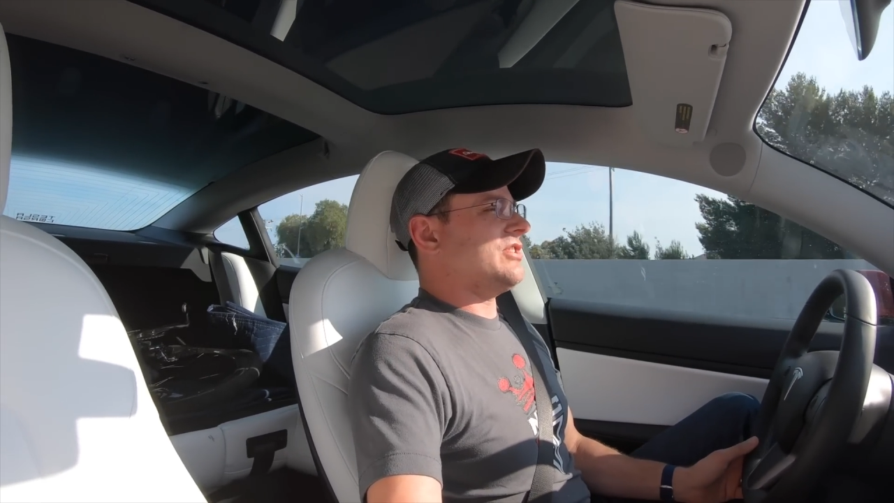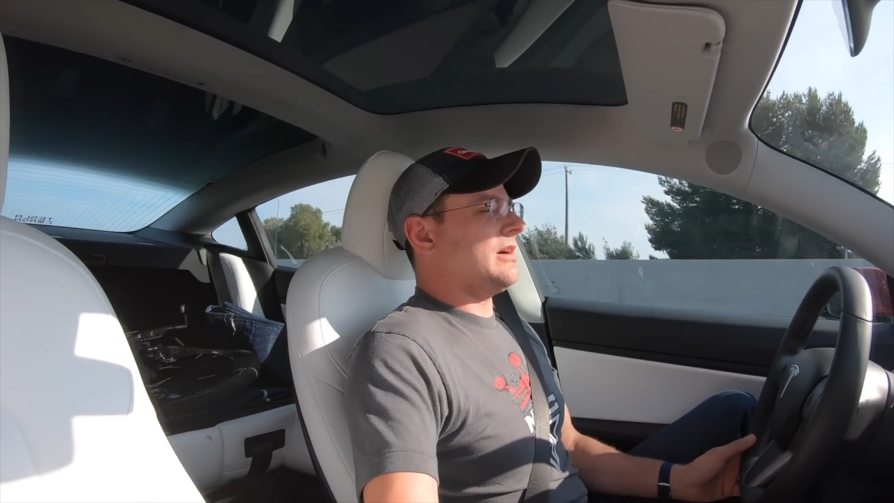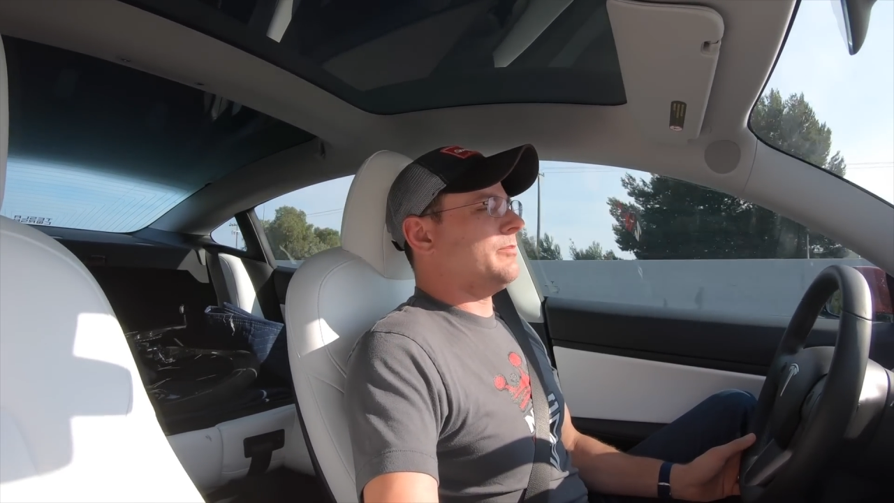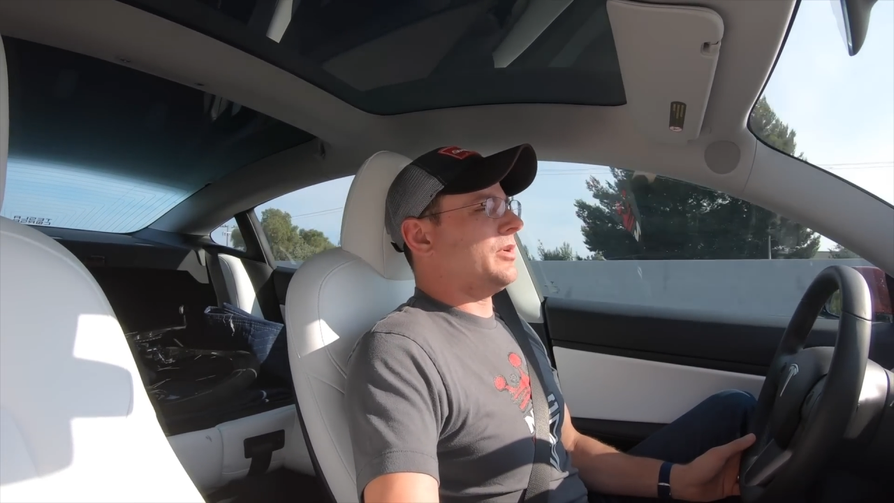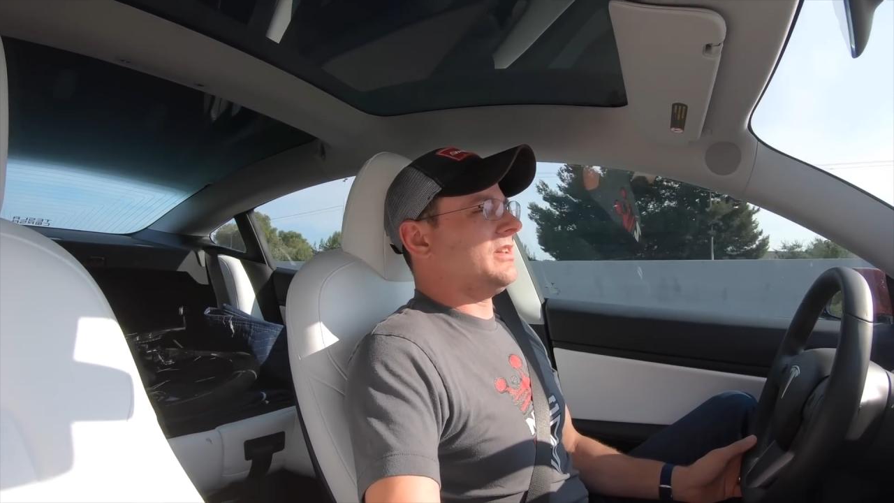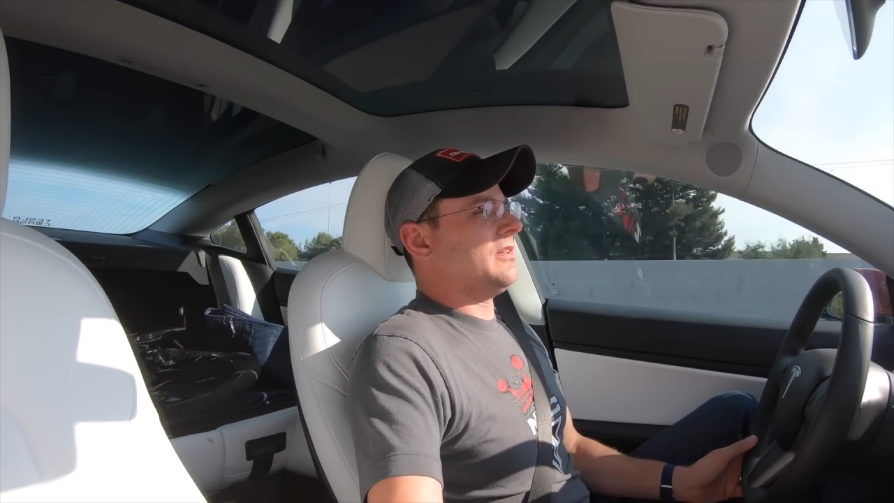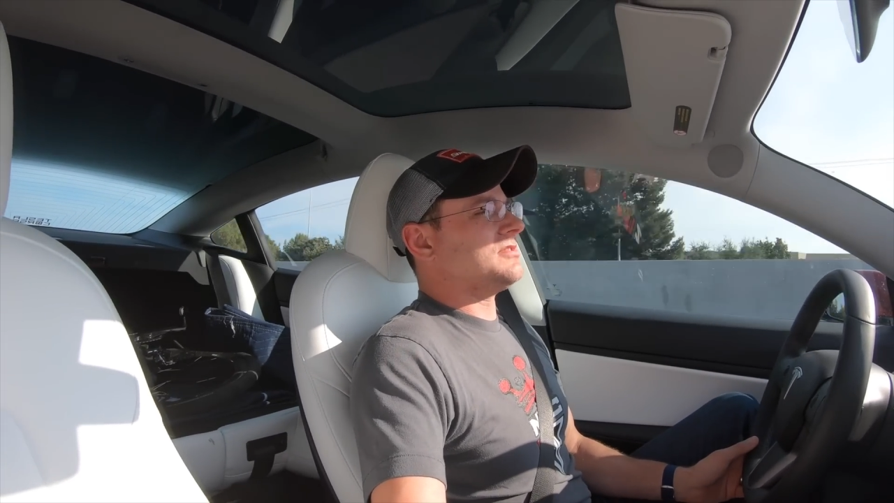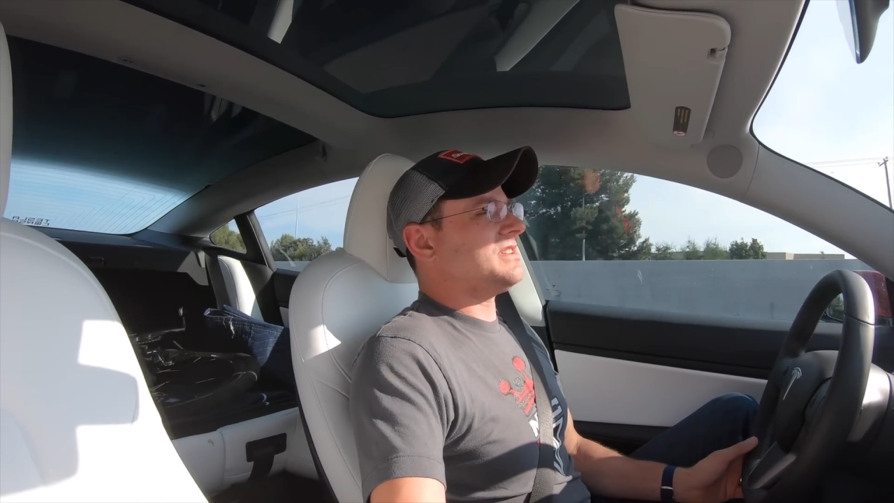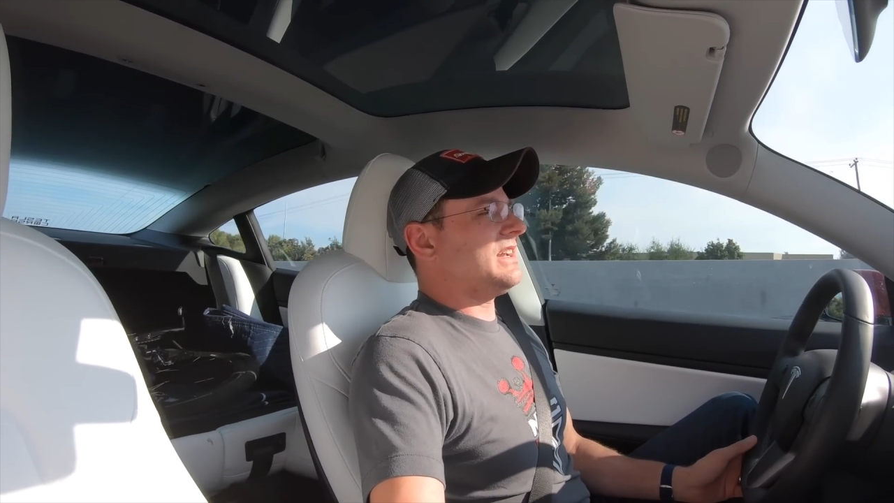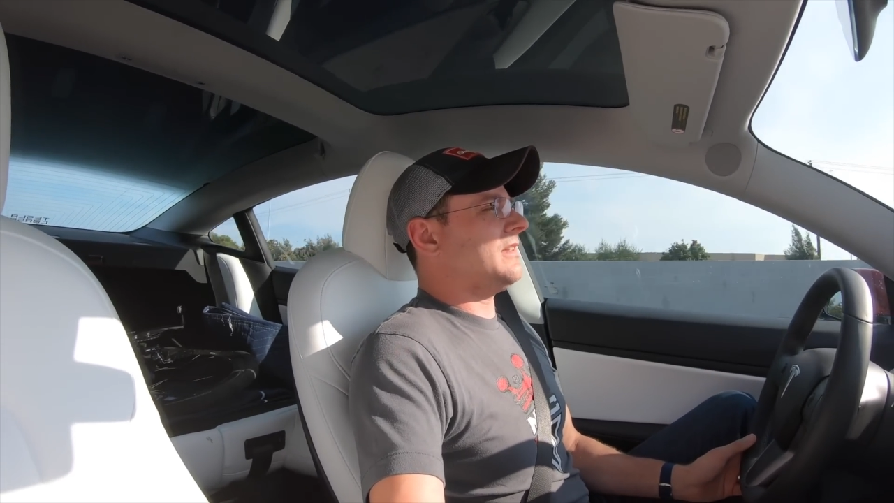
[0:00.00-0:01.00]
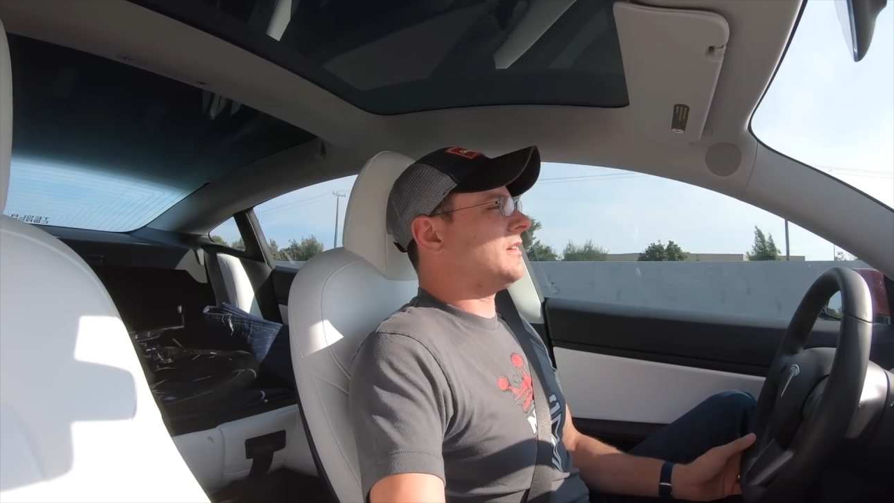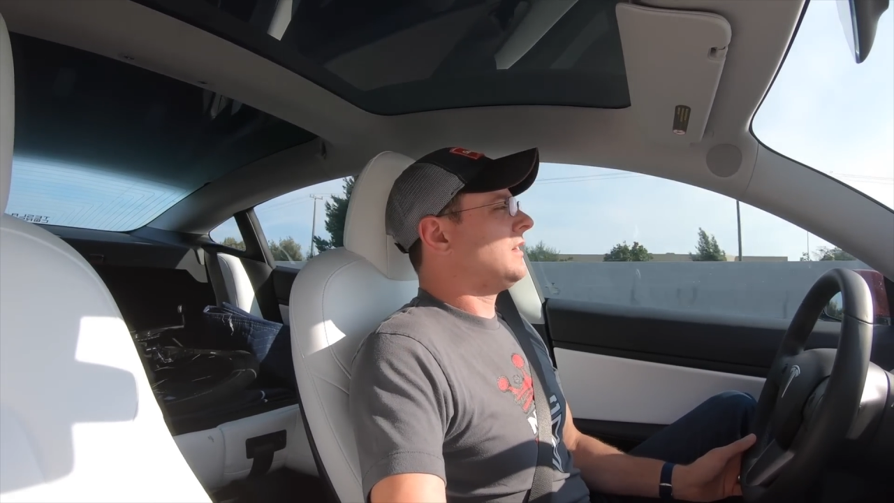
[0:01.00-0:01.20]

job putting those together.